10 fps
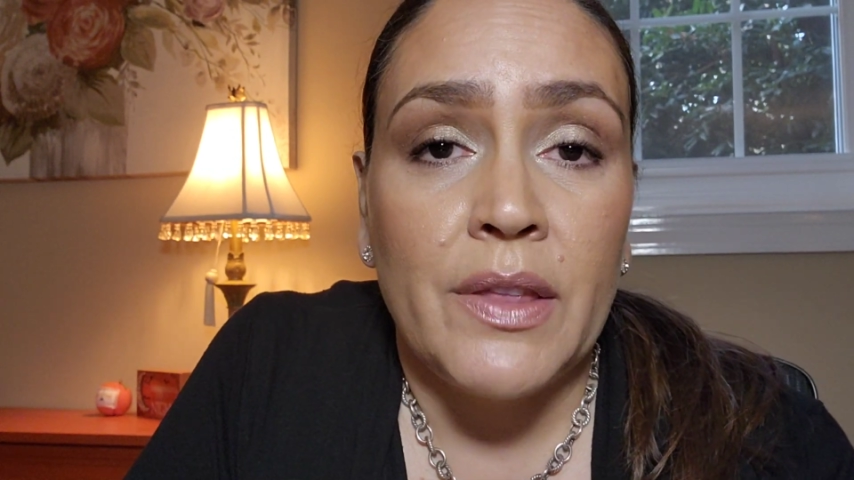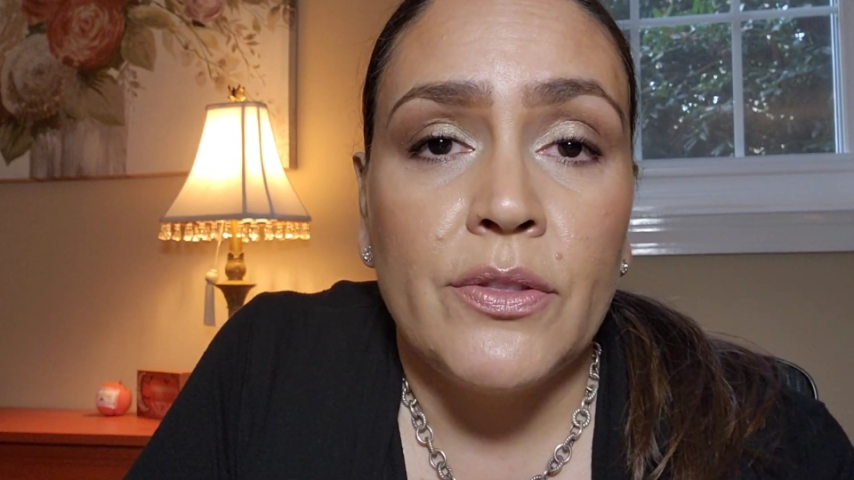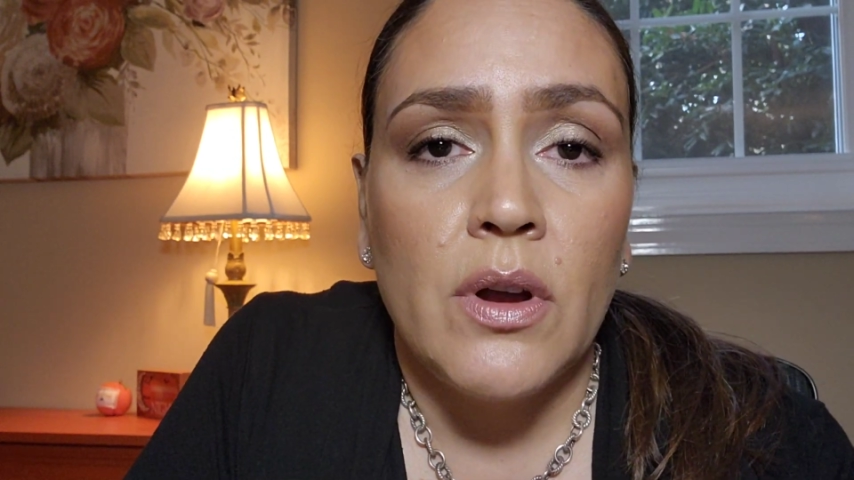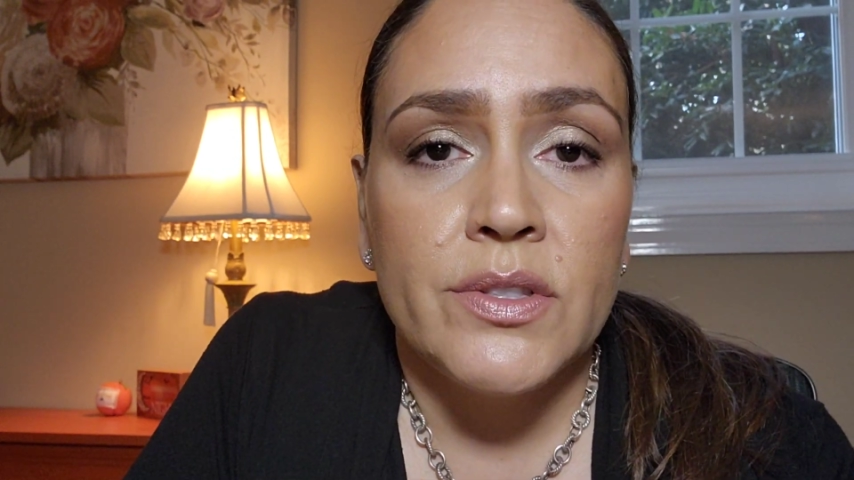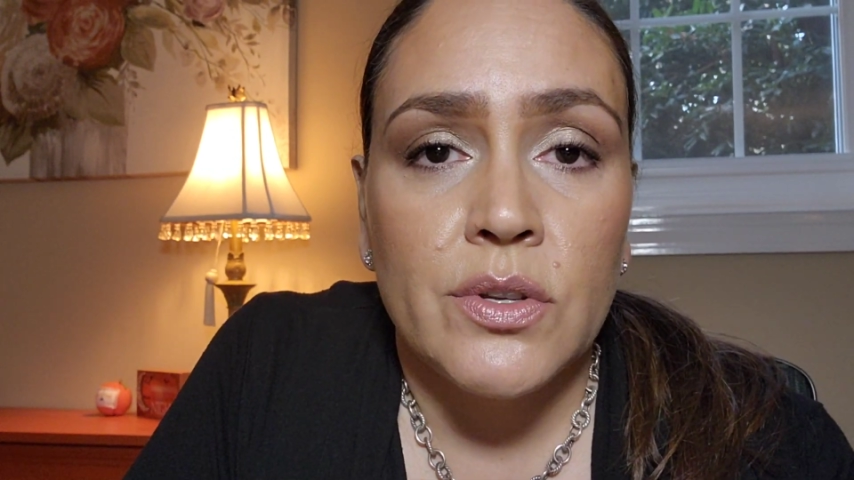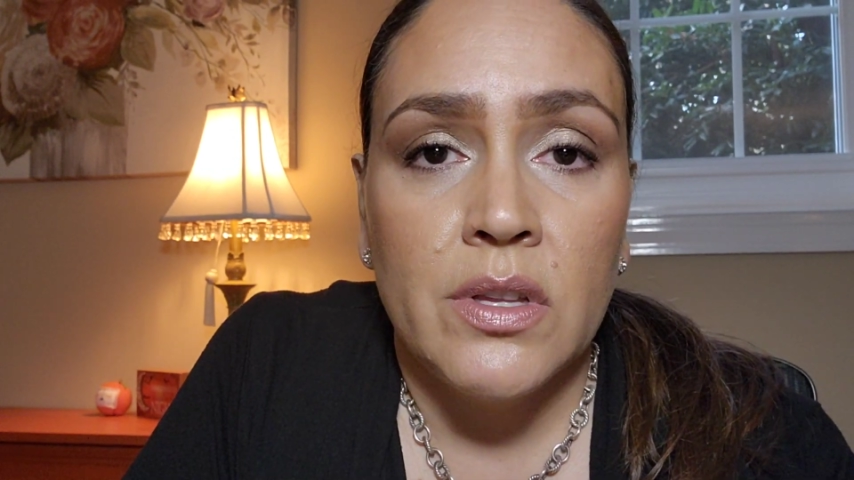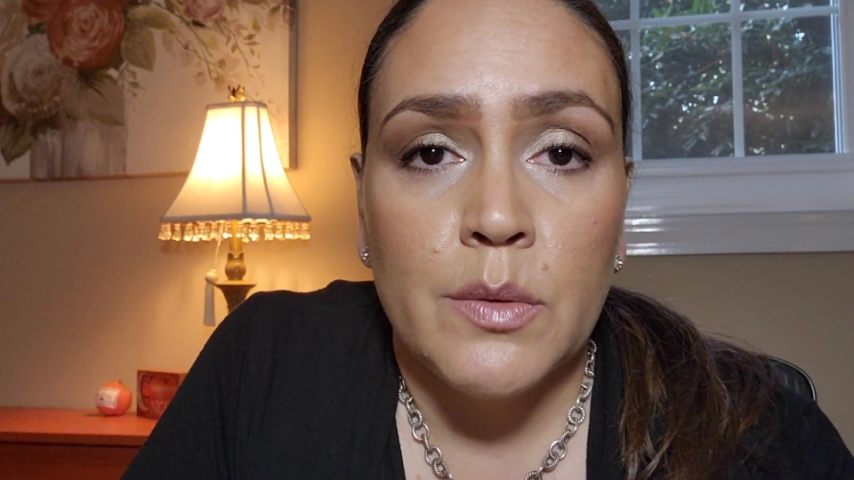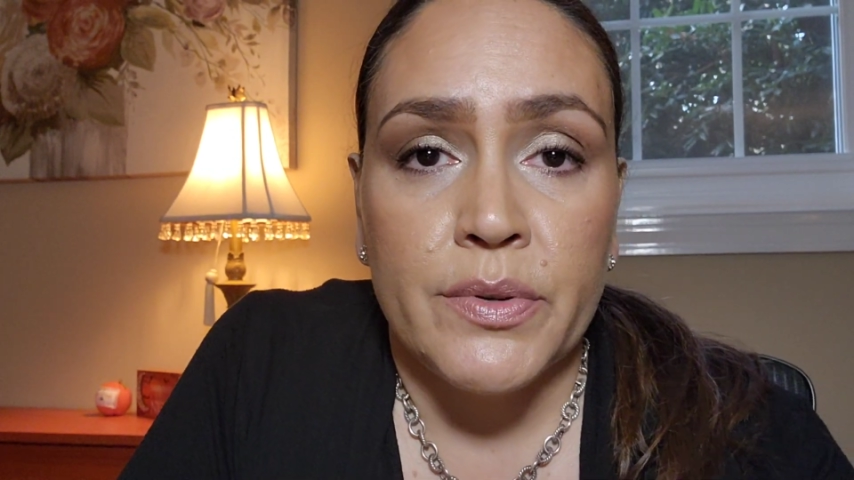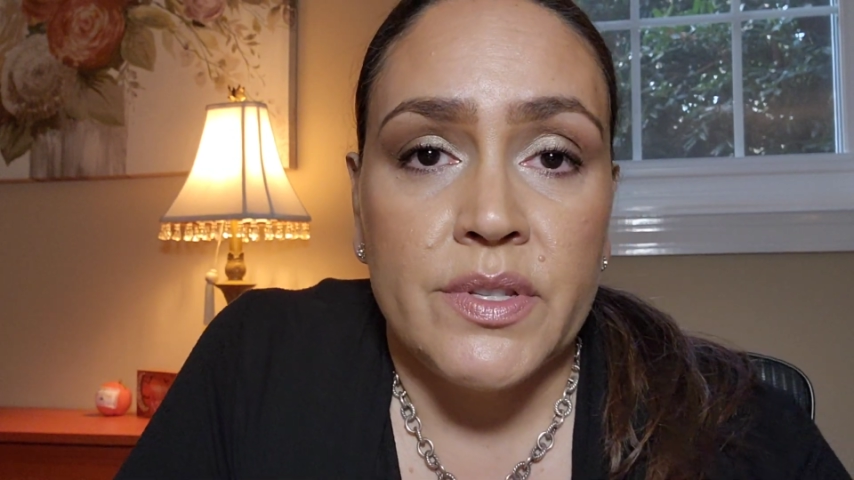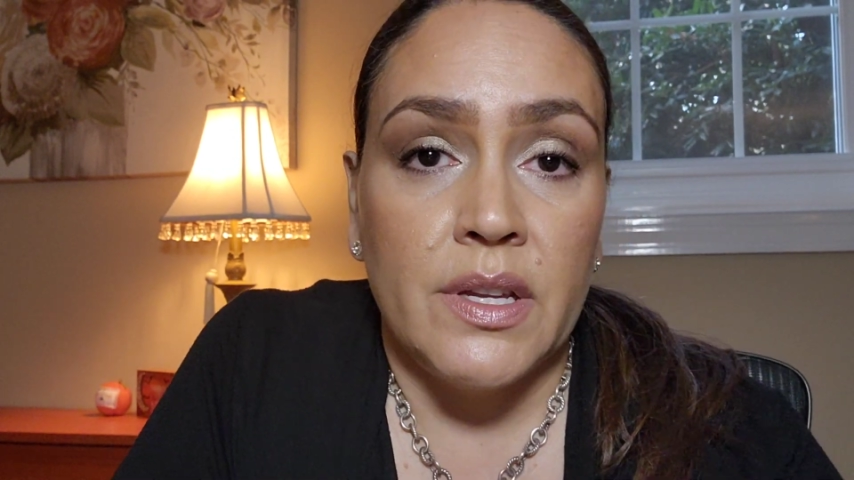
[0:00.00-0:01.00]
thoughts on the
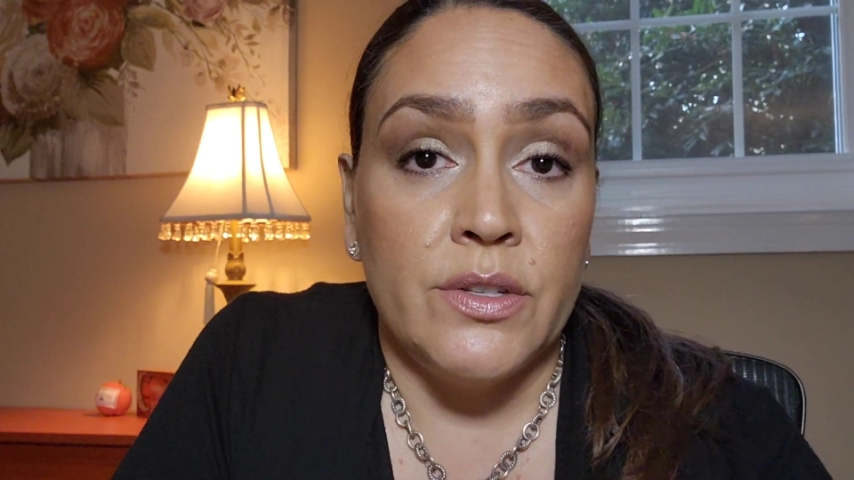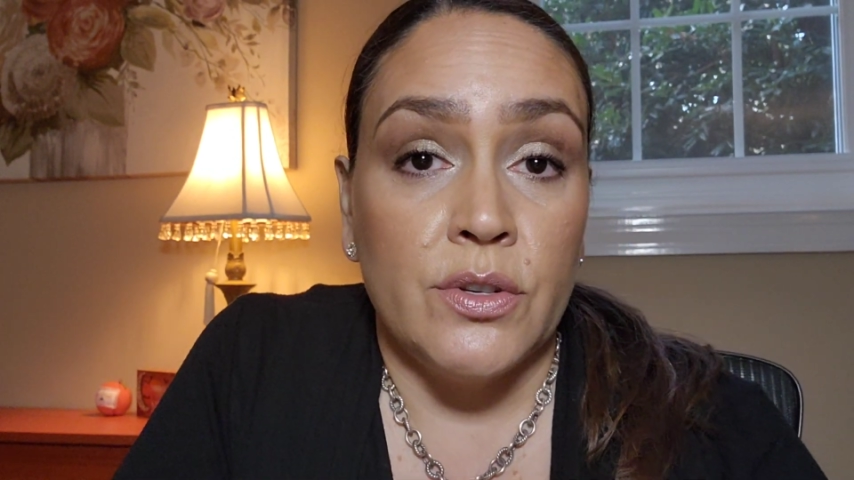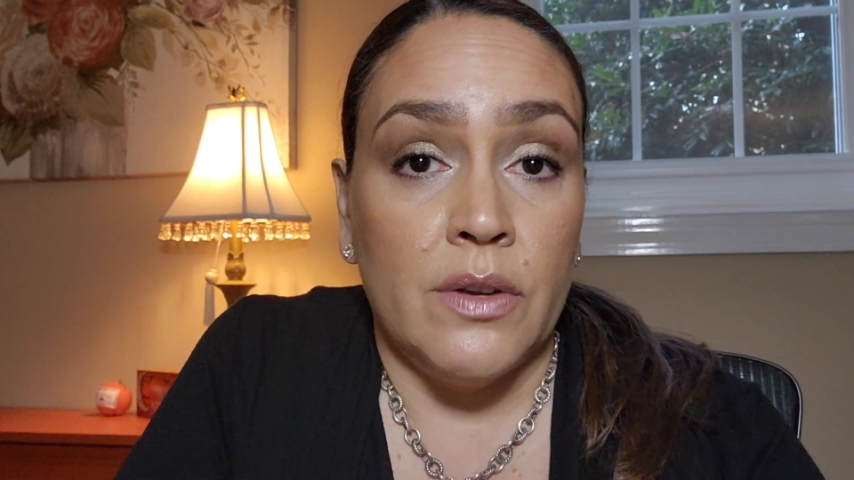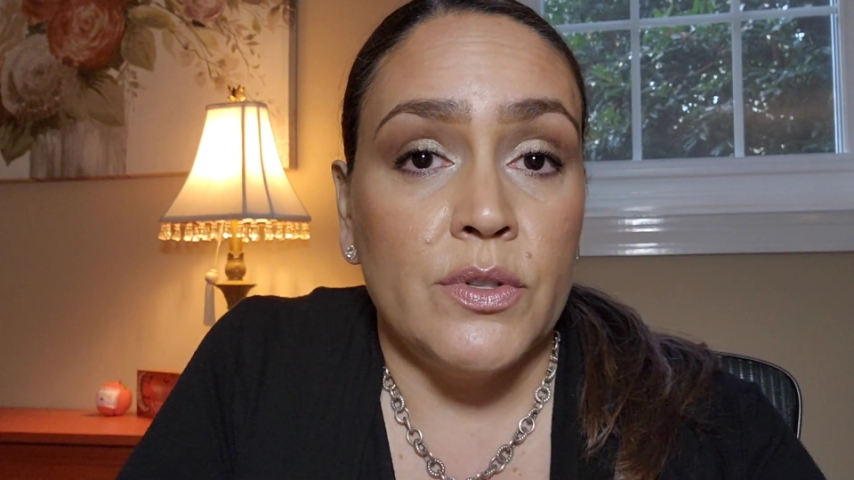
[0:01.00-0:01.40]
percentage off.